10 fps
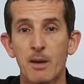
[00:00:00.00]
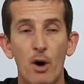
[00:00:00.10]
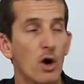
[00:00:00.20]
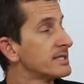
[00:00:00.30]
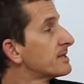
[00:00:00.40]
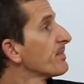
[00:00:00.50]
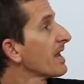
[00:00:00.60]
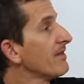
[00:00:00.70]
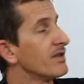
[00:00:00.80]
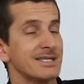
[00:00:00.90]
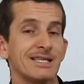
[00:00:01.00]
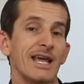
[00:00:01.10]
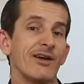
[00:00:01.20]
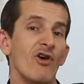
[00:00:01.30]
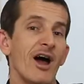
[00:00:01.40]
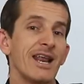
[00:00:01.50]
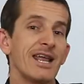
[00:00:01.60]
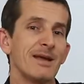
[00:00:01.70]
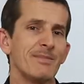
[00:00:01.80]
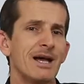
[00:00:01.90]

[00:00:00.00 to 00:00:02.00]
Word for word: pods in this link right here.